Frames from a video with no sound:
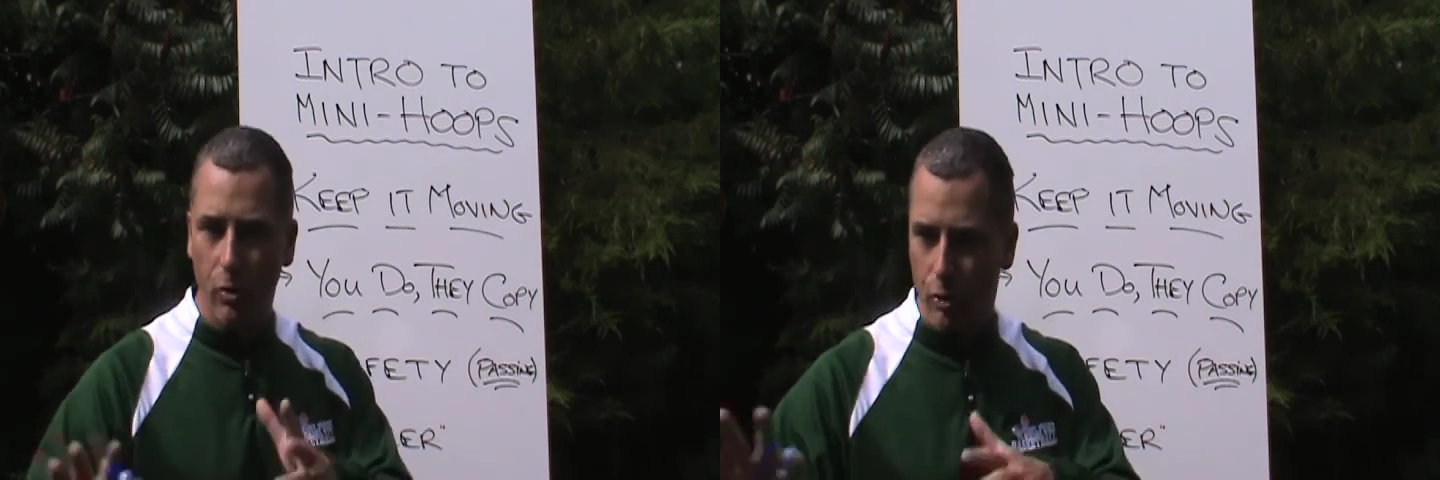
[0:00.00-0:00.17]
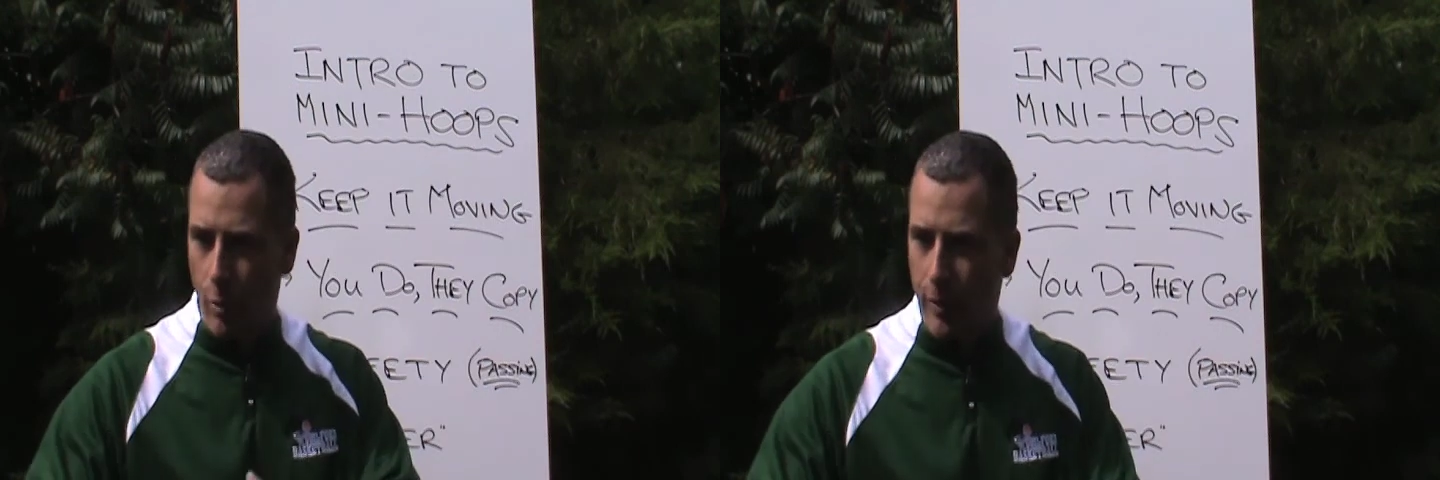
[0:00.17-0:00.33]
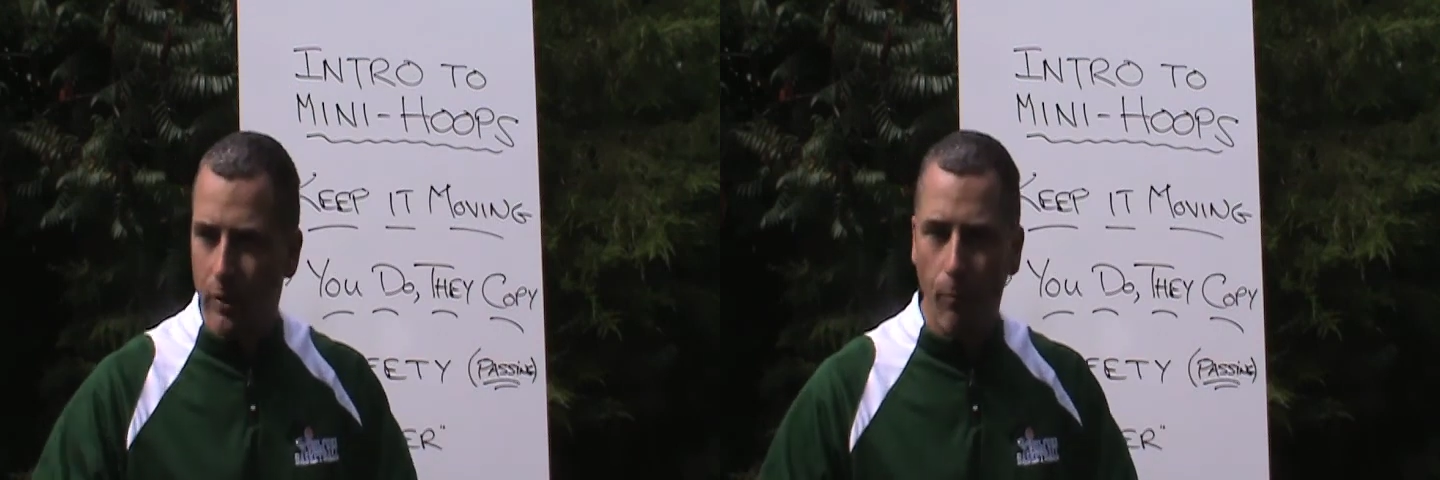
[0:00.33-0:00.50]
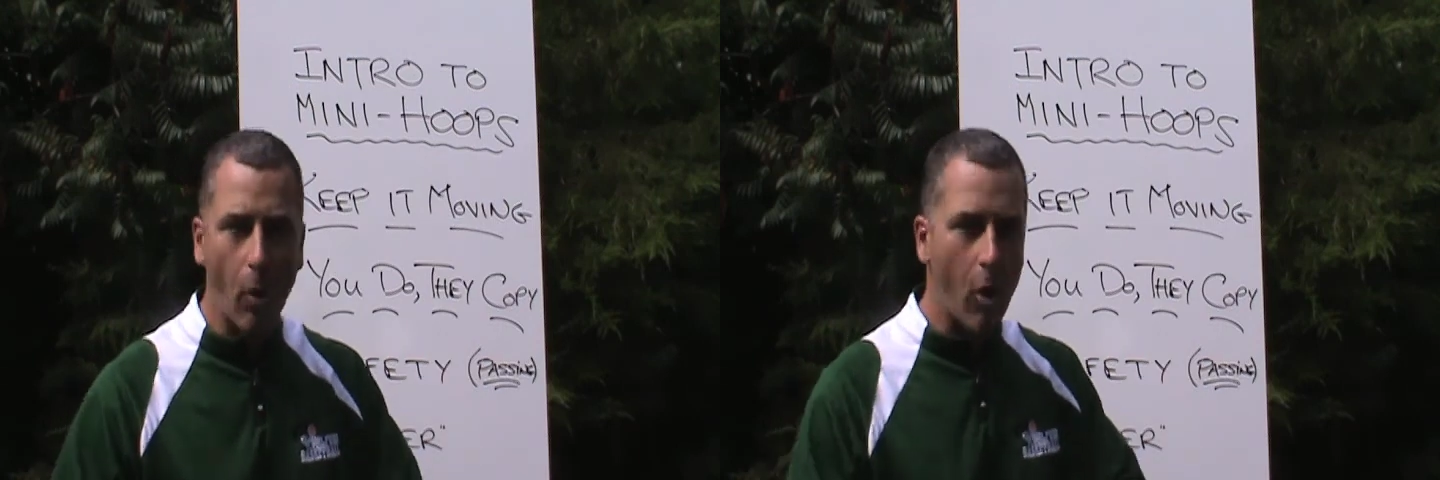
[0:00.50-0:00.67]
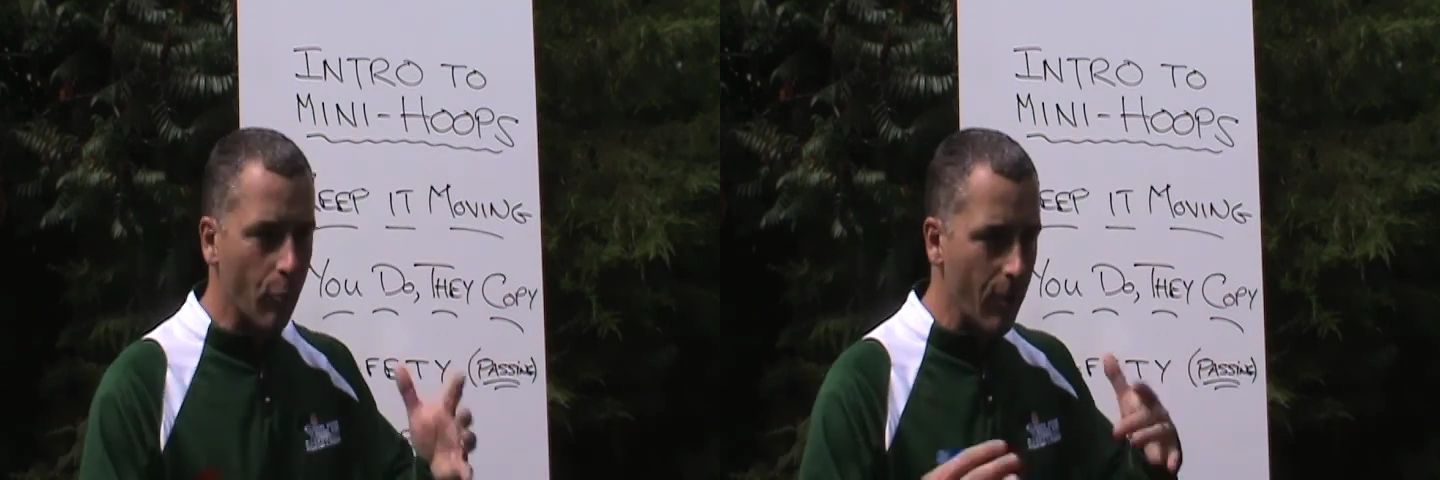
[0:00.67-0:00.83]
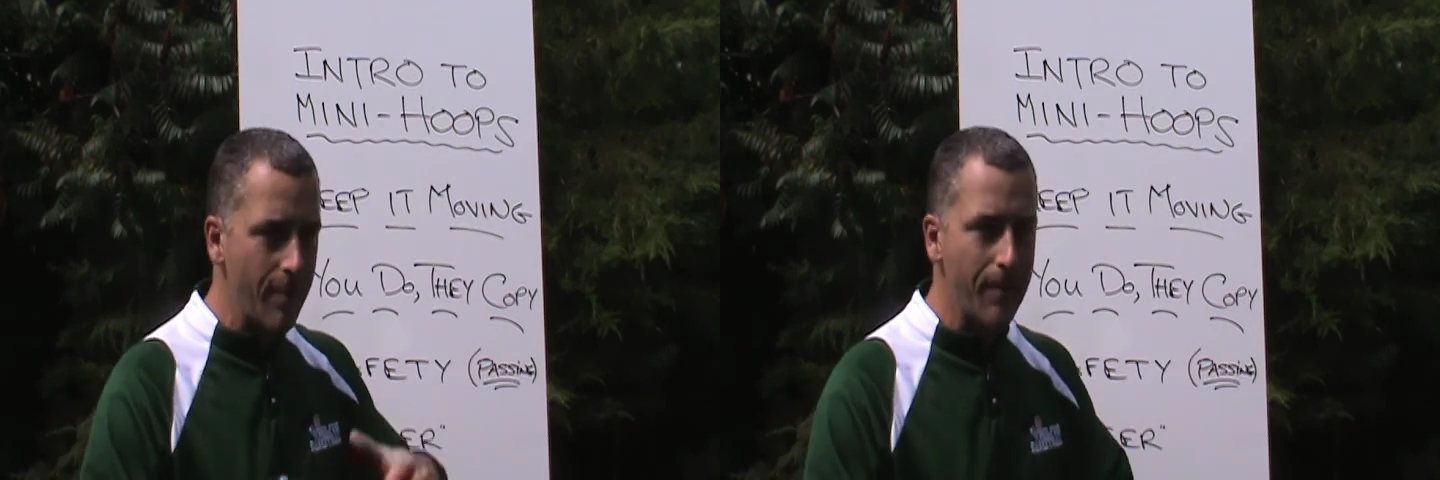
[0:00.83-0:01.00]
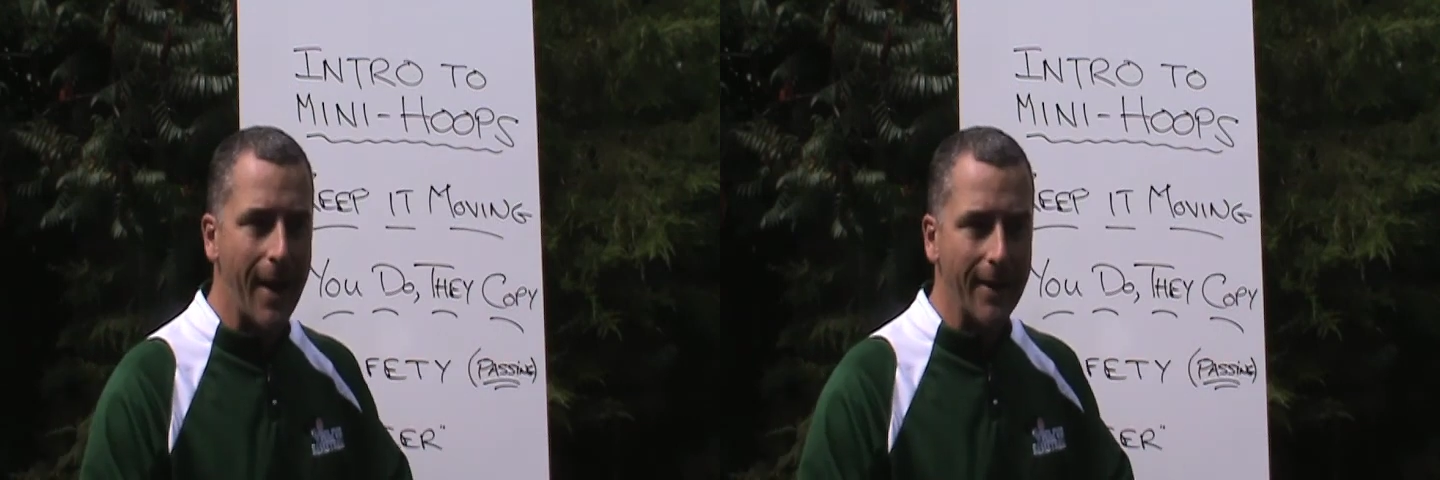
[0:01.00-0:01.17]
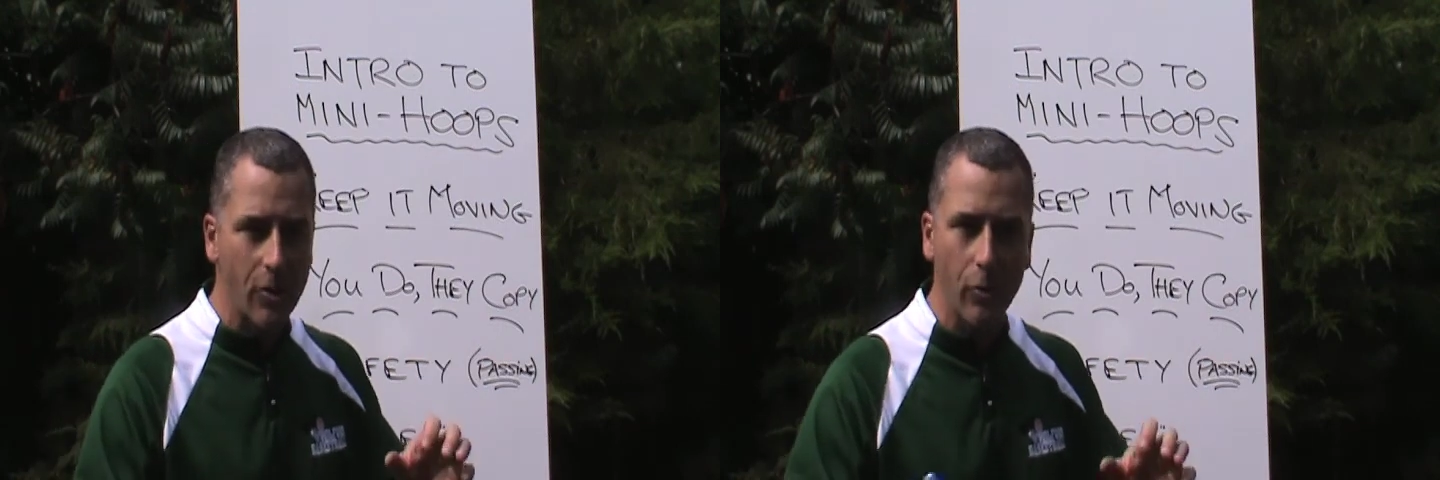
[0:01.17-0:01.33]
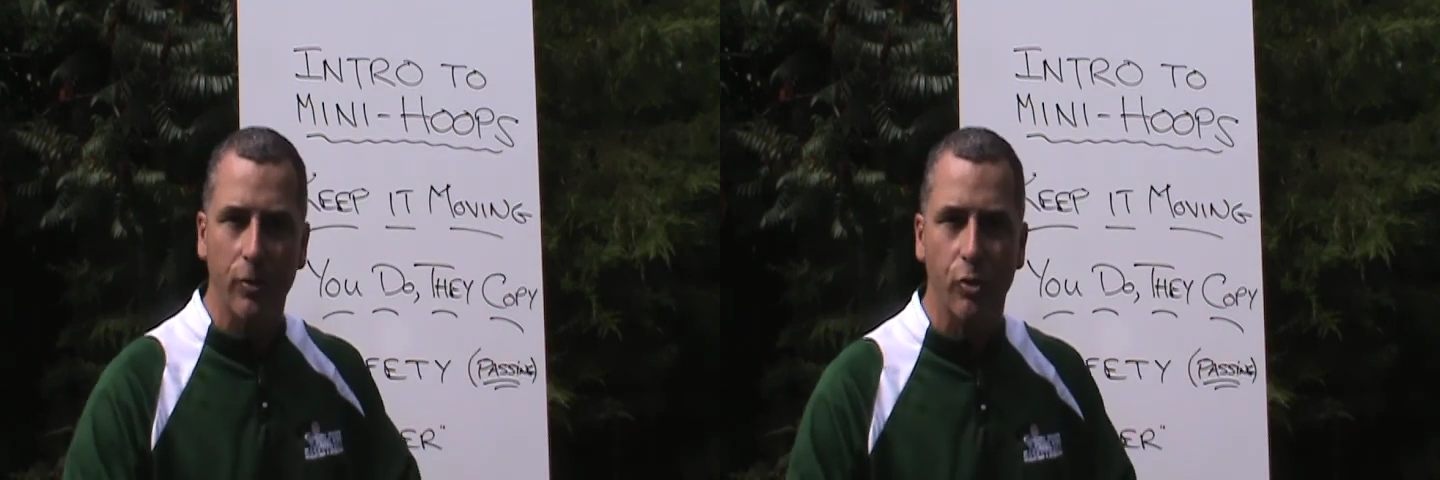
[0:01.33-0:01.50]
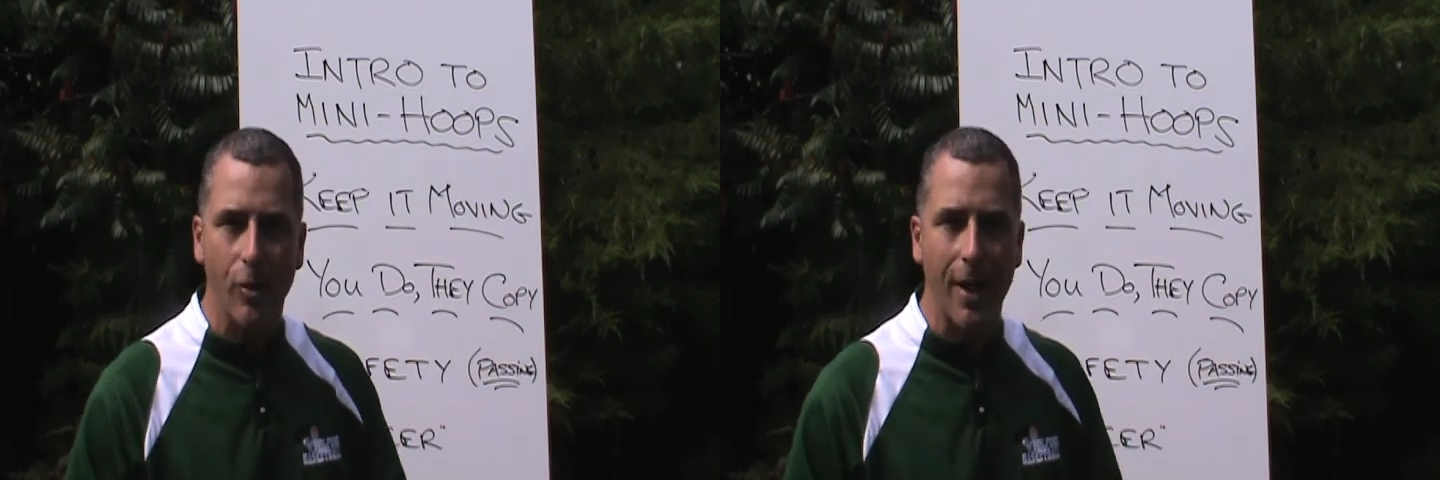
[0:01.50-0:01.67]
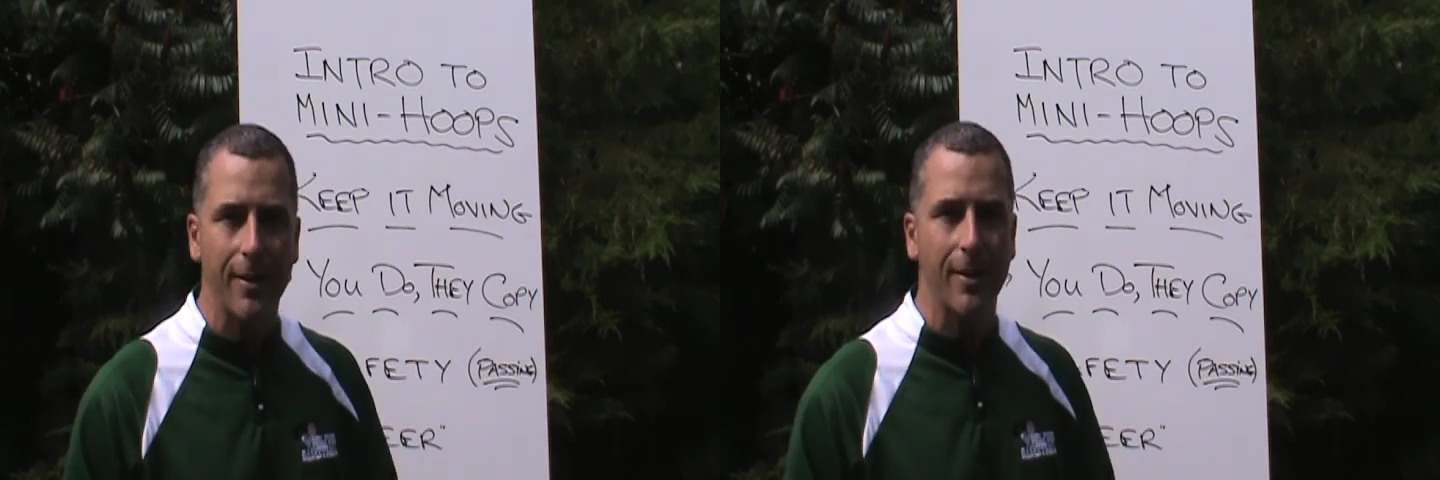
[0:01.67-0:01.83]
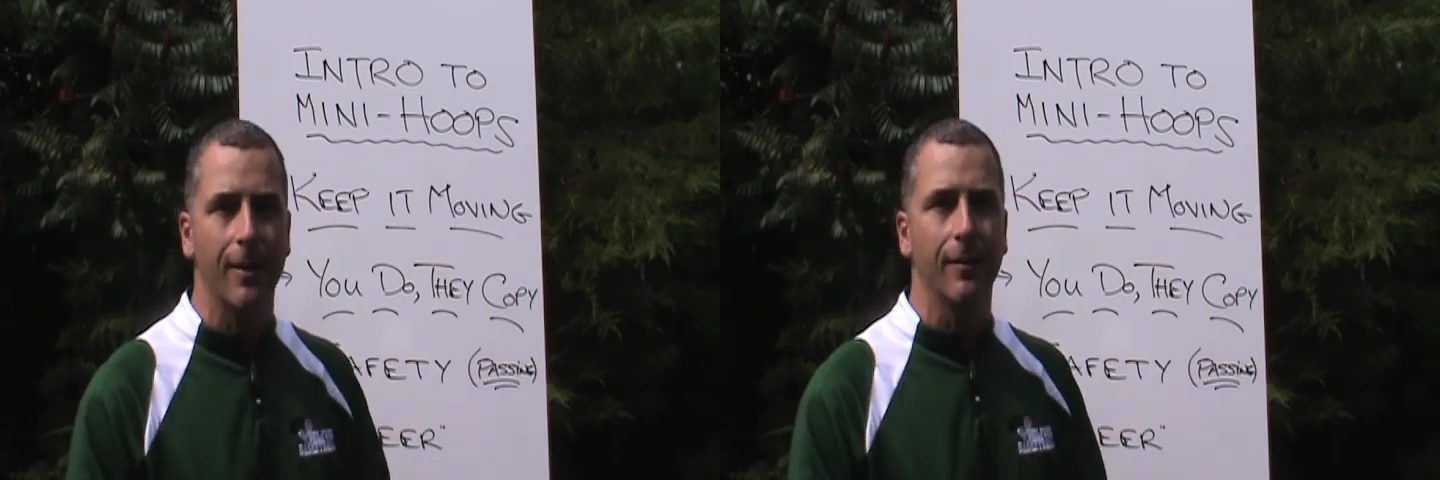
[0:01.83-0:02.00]
Go get the ball, run back here, let's
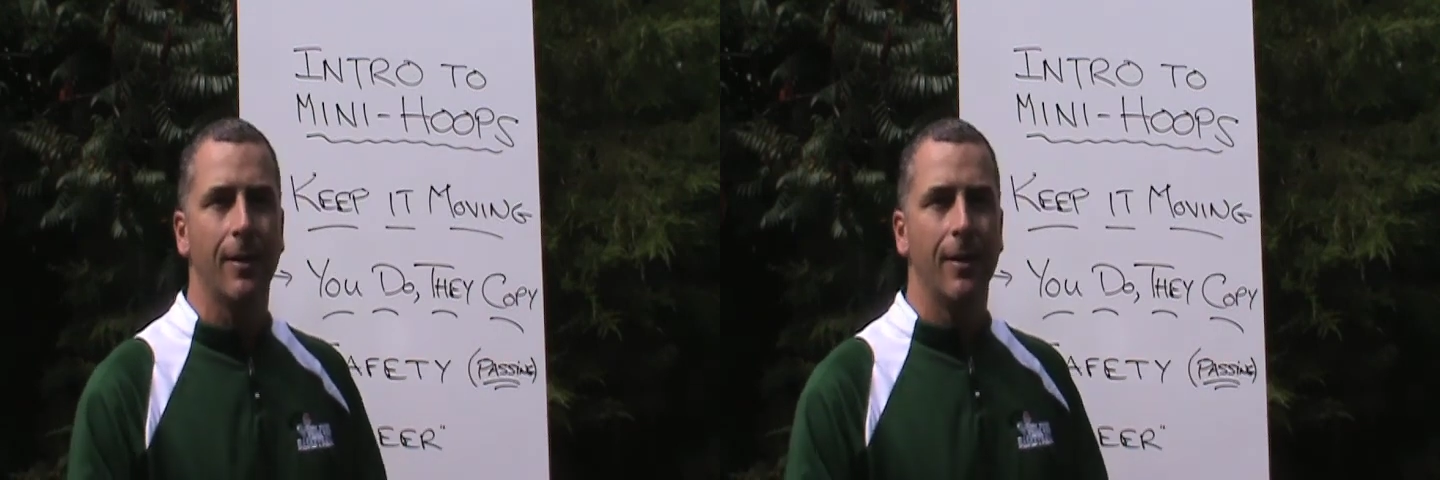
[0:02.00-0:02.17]
try it again.